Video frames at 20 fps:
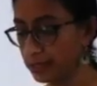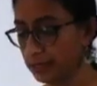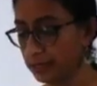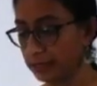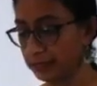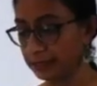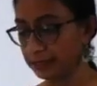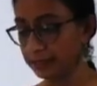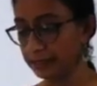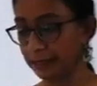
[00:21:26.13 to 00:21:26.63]

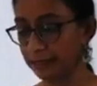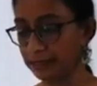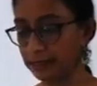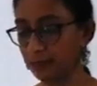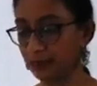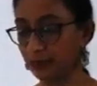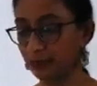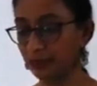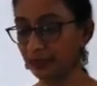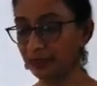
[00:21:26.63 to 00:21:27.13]
Then
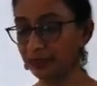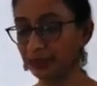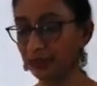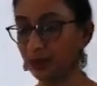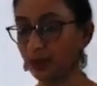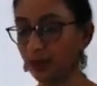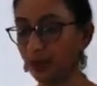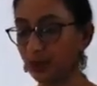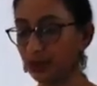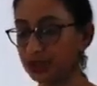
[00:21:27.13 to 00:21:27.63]
within the
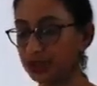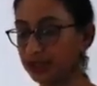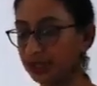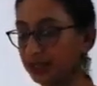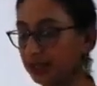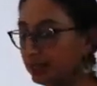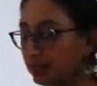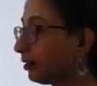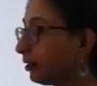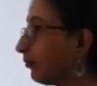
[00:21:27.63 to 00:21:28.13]
host
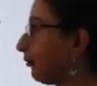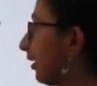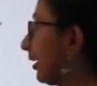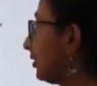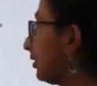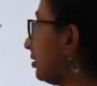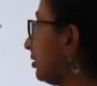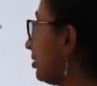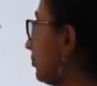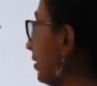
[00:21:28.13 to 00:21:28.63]
cell, the
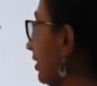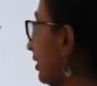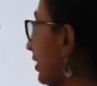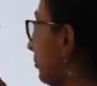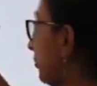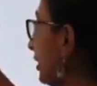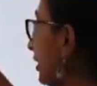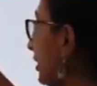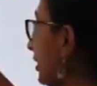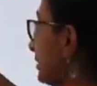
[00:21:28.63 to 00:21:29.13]
vector
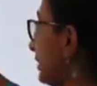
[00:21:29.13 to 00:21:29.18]
multiplies.